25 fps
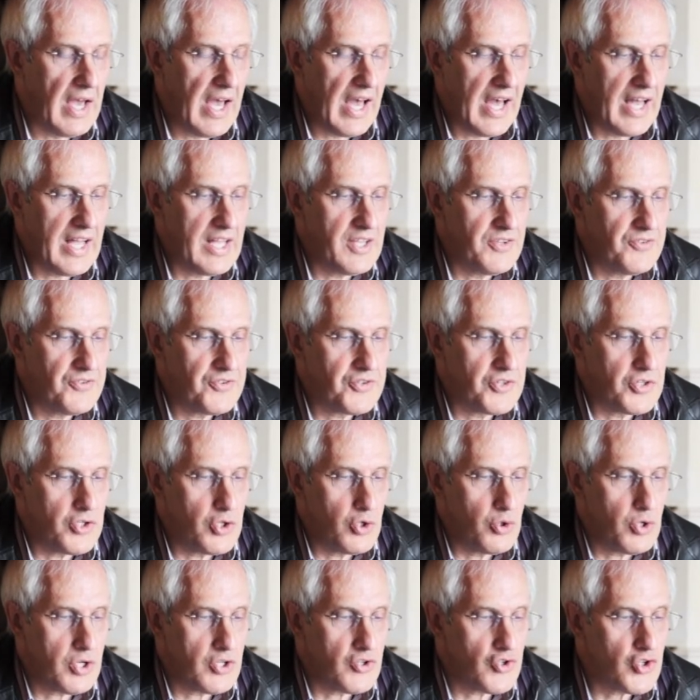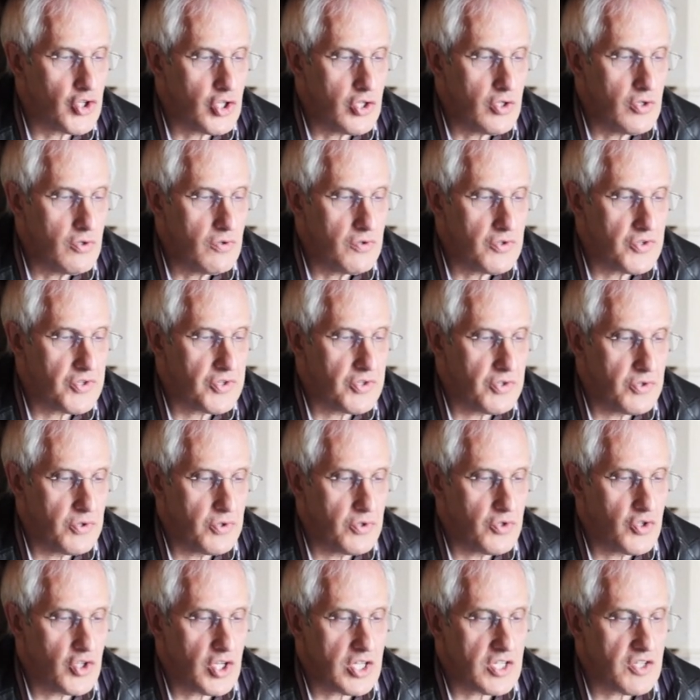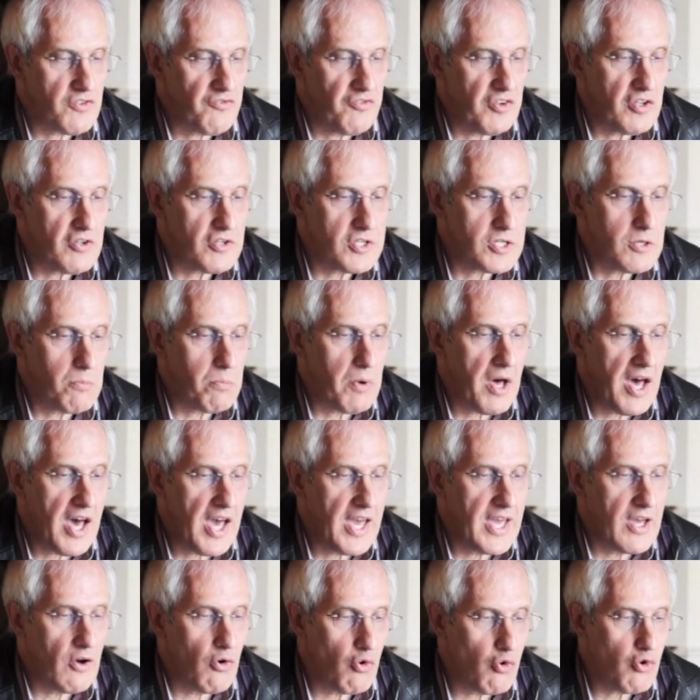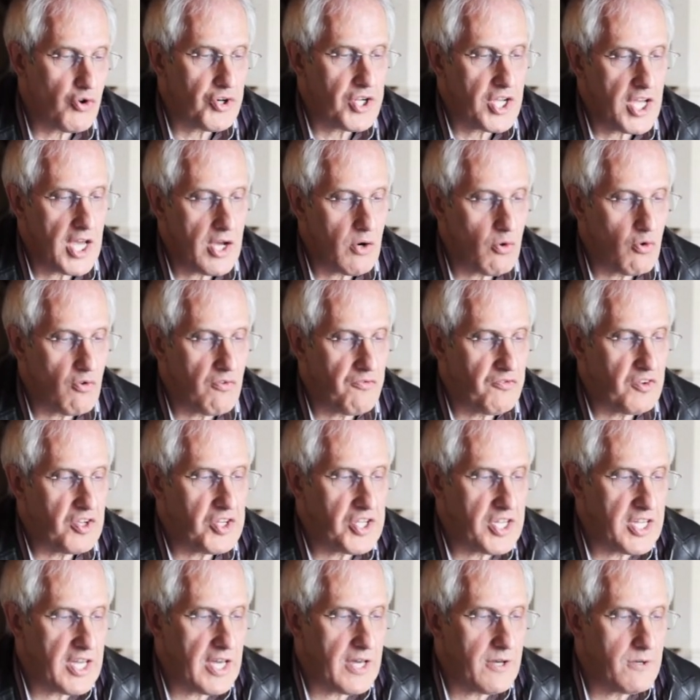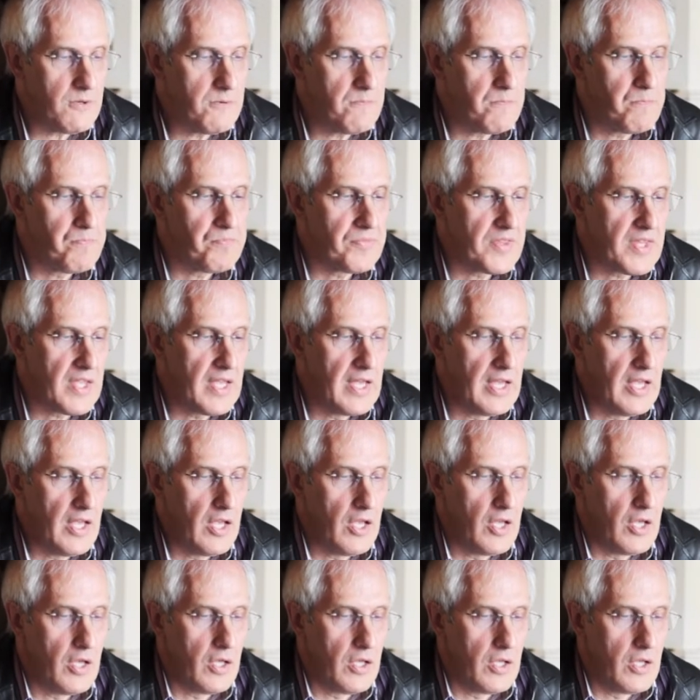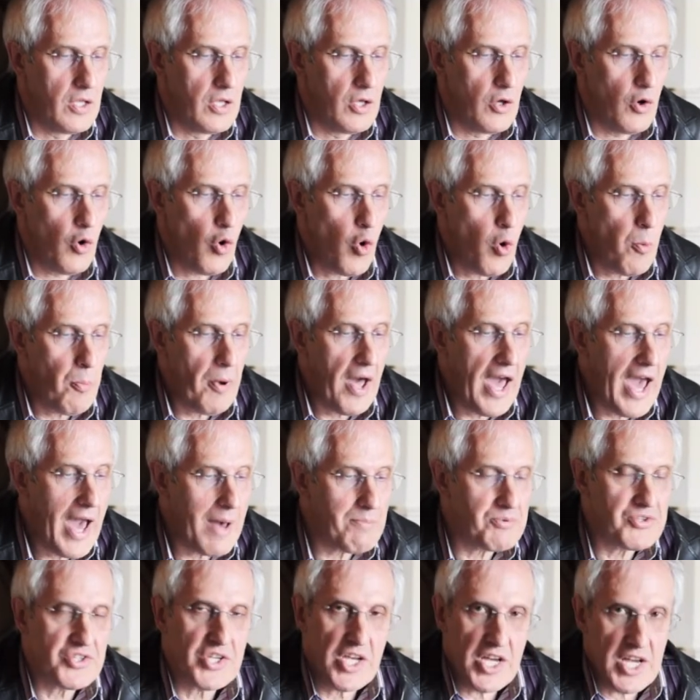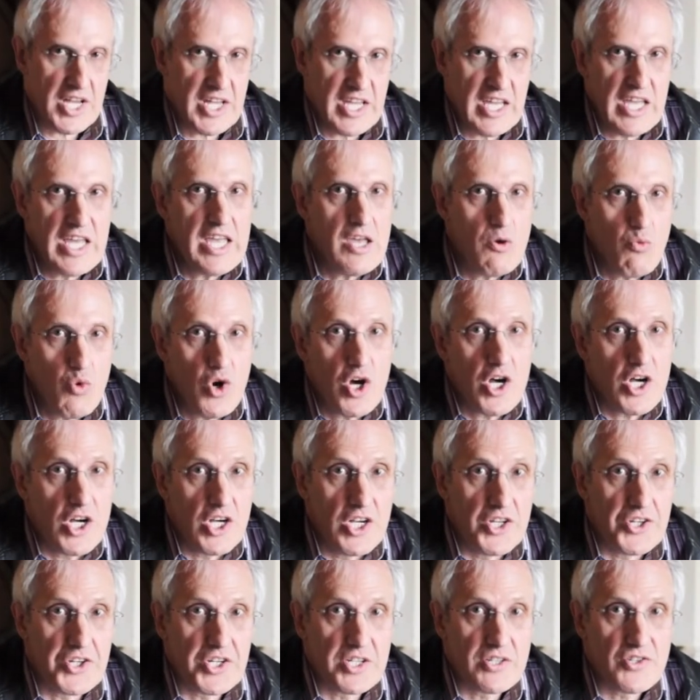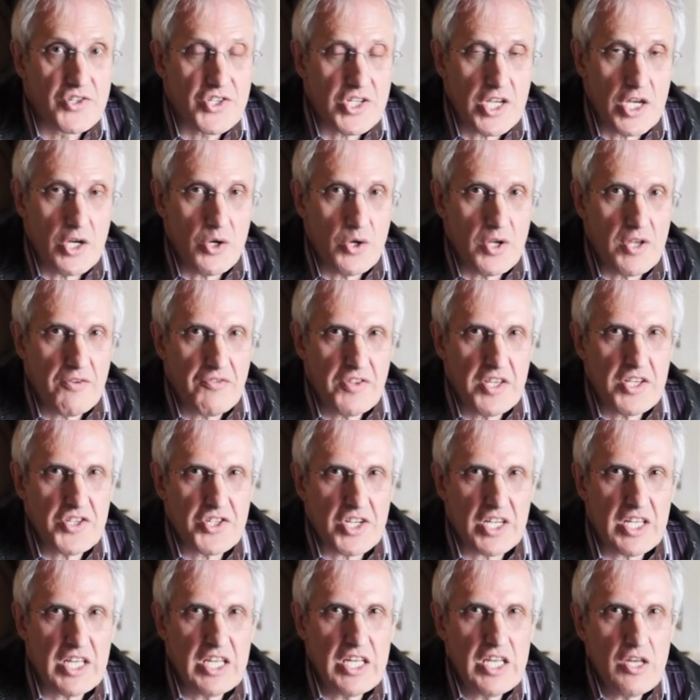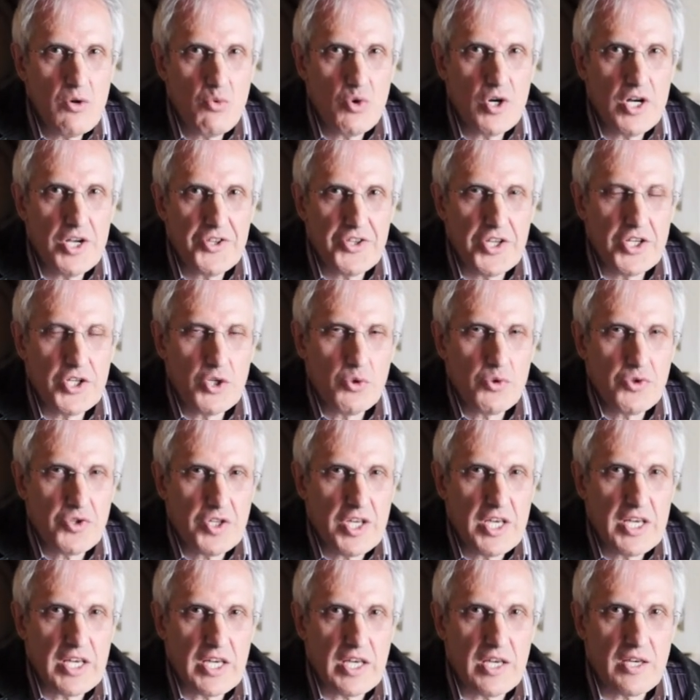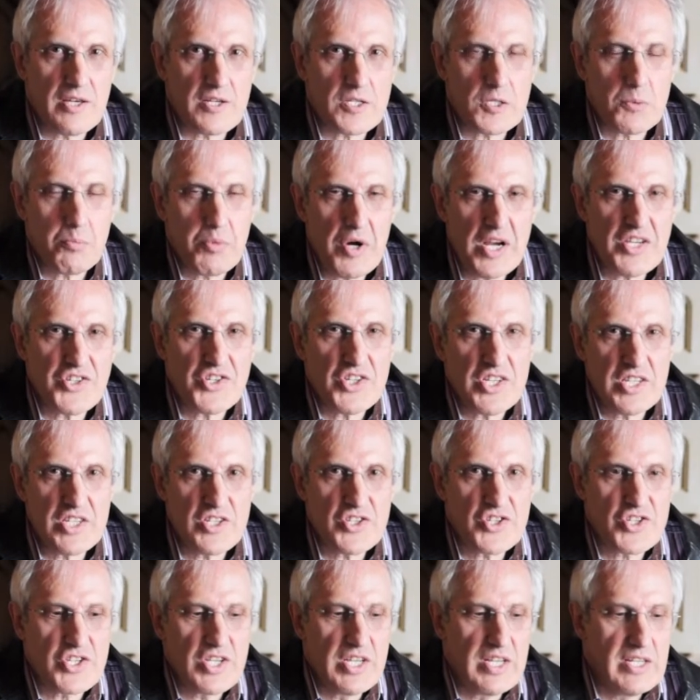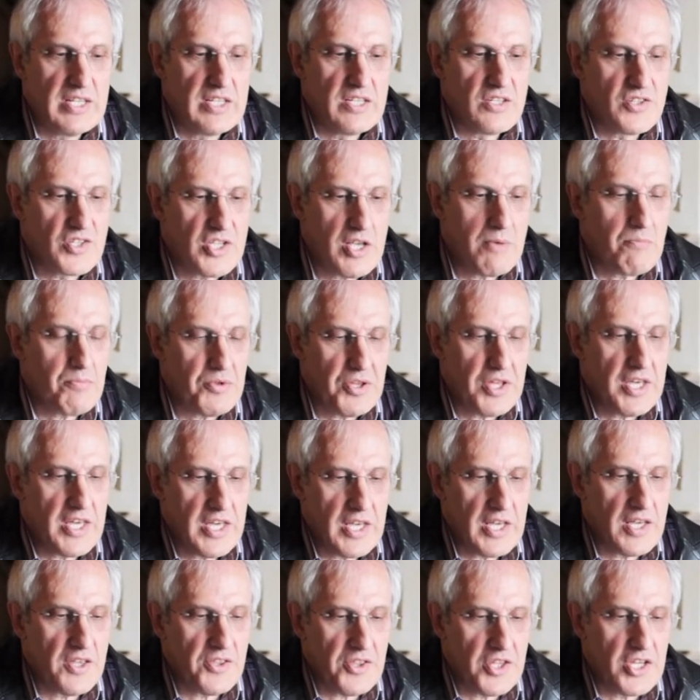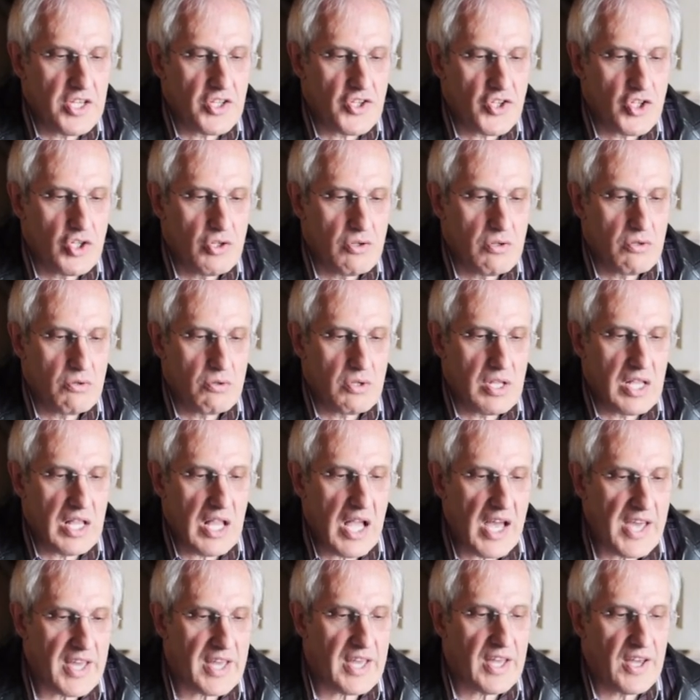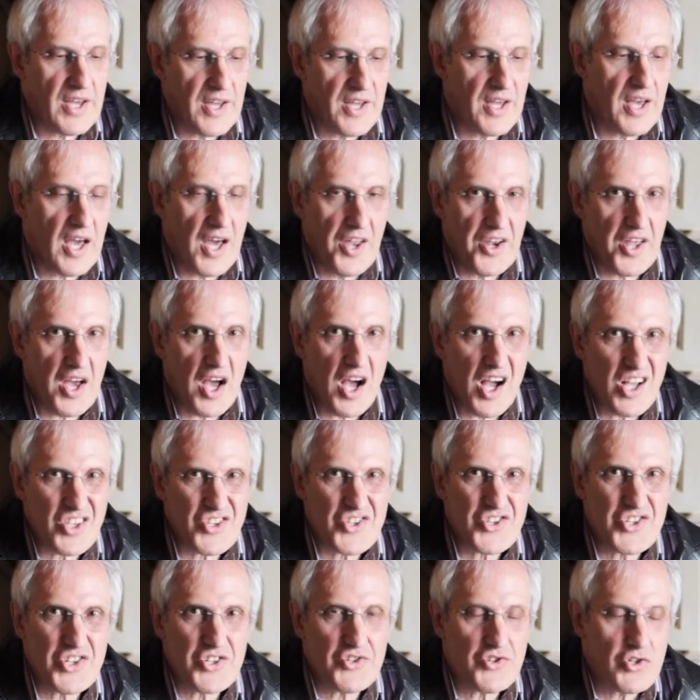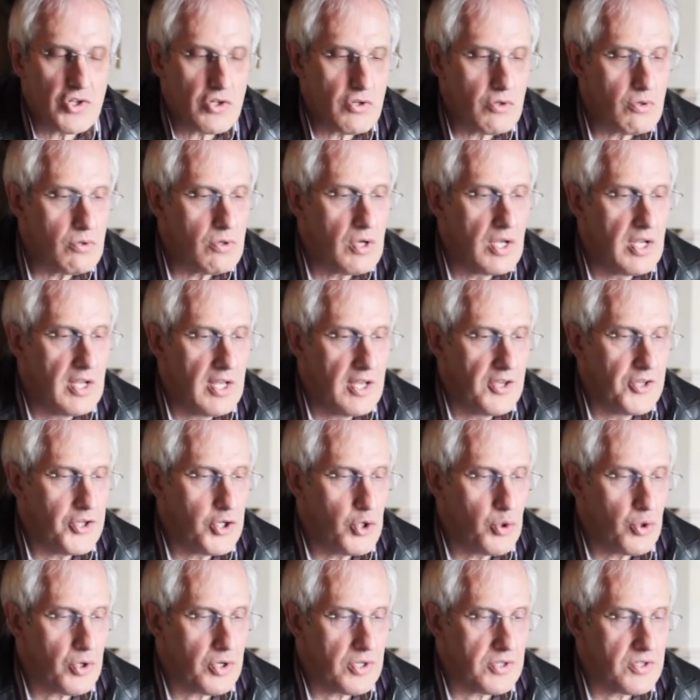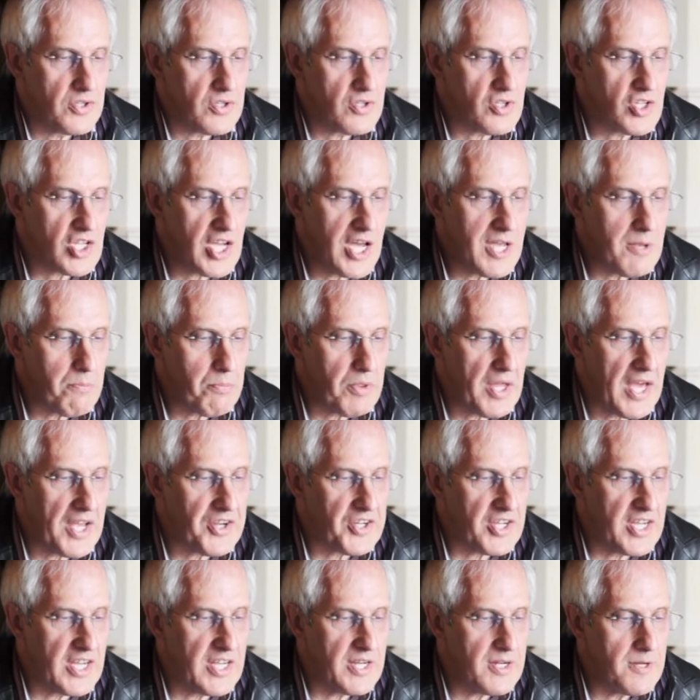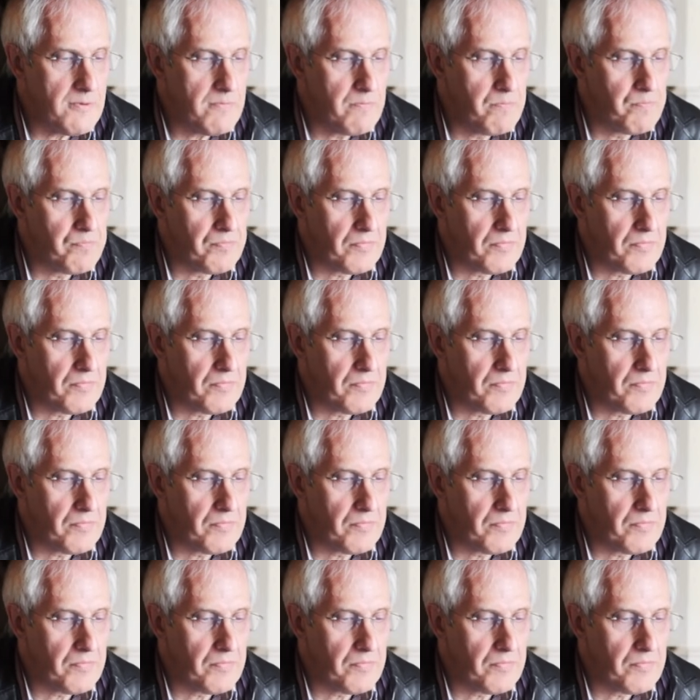and you can choose to just filter by audio or video, or perhaps a keyword. So if there's a keyword that you think expresses something that you'd like an answer to, you can type that in,